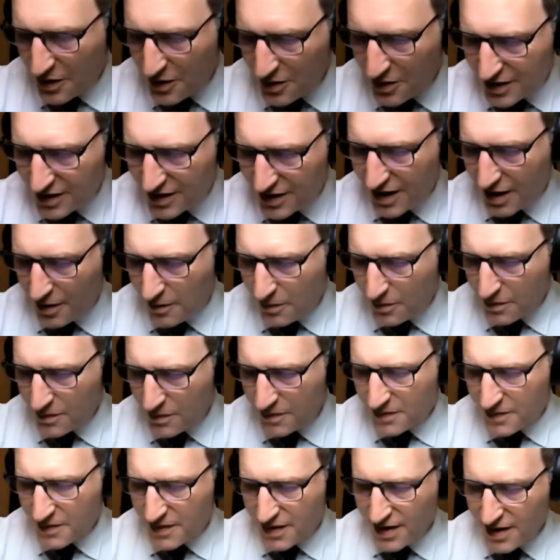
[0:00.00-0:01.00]
you don't um,
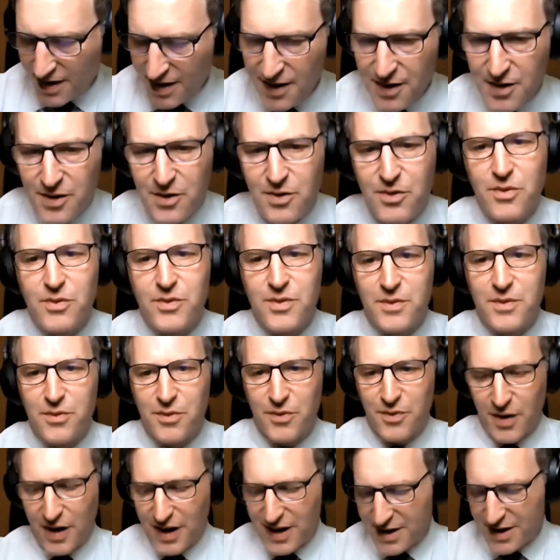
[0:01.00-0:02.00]

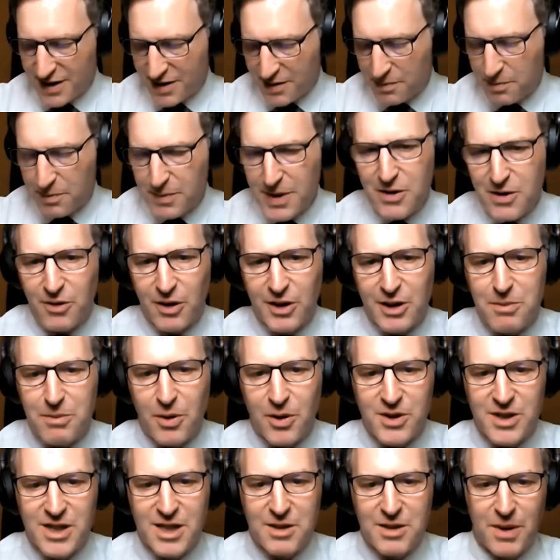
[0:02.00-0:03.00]
find mineral
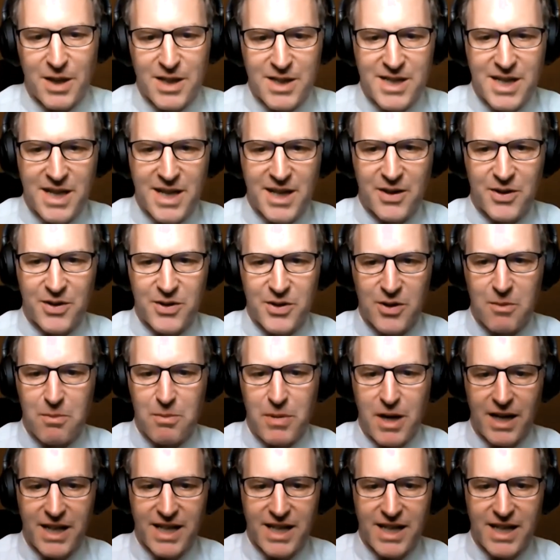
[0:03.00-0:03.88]
deposits by sitting on your